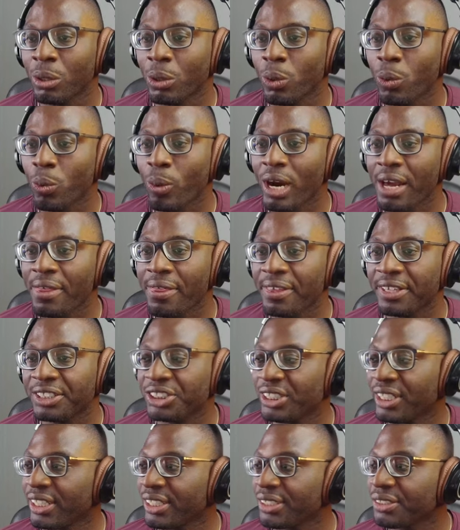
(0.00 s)
While they
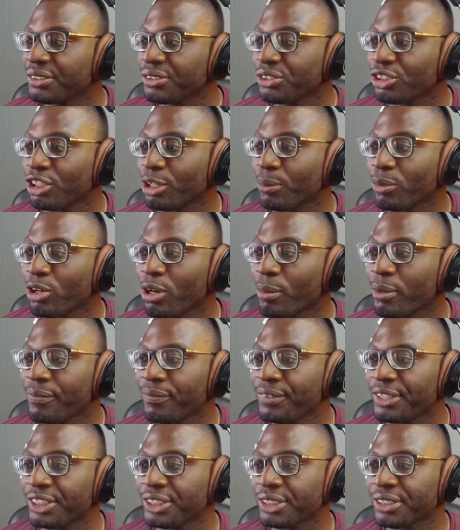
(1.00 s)
share some common
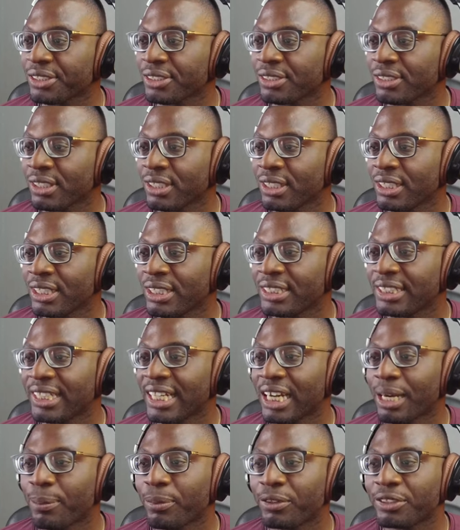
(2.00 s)
features, their
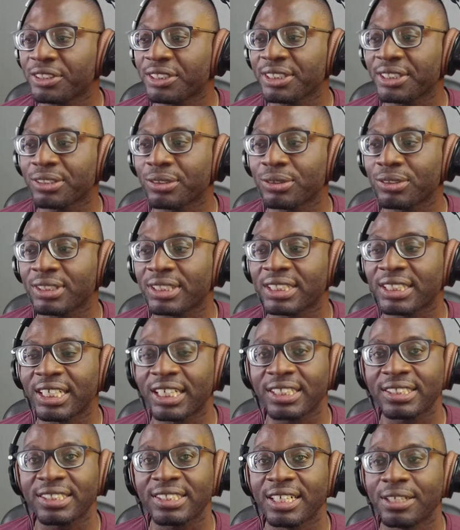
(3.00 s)
approaches to
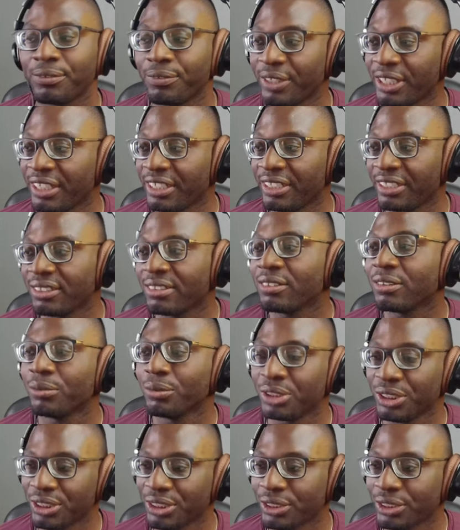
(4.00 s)
syntax can vary, which is